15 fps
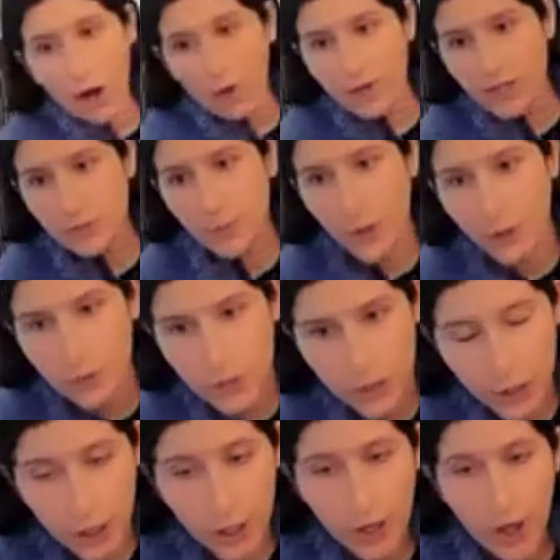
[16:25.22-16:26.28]
this
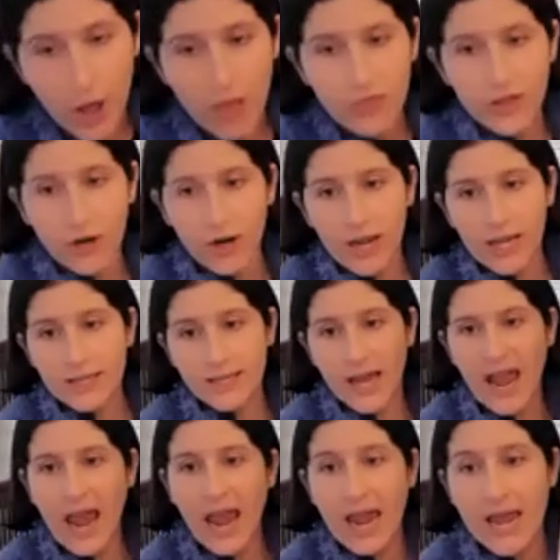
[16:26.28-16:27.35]
poster, there is a
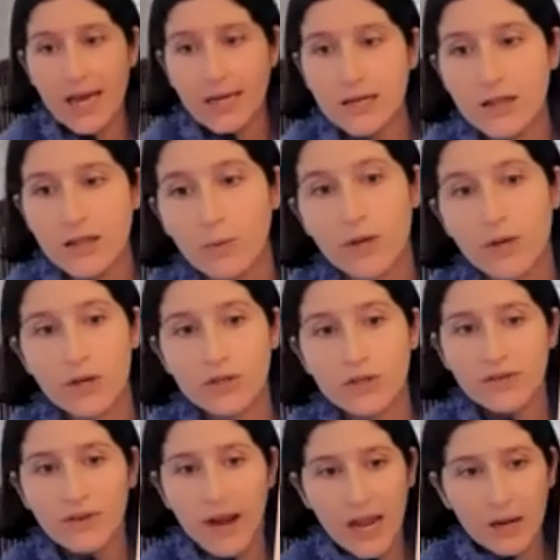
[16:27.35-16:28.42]
hand that we use
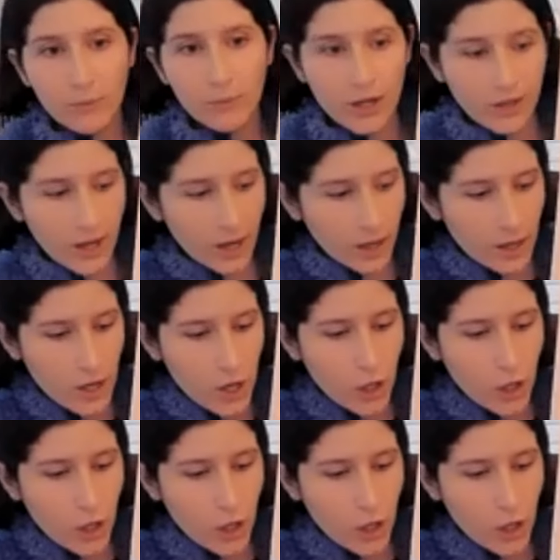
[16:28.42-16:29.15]
for hand breathing.